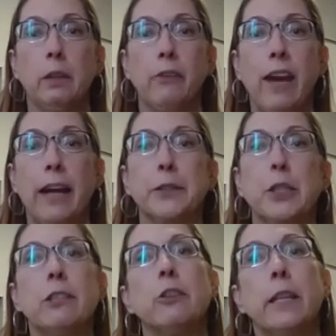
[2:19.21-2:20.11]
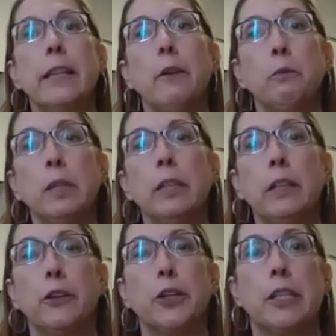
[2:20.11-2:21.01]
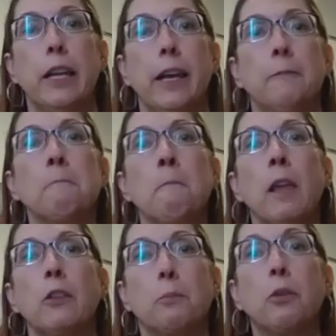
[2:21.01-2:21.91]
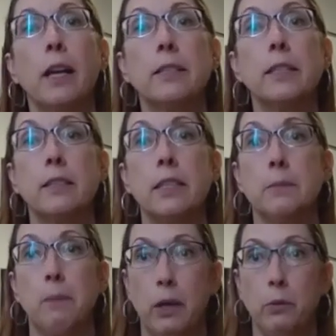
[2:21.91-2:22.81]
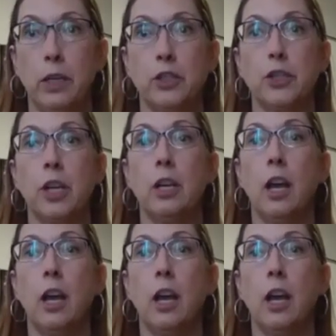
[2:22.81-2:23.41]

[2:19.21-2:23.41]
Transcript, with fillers: the faculty so that they really understand the processes by which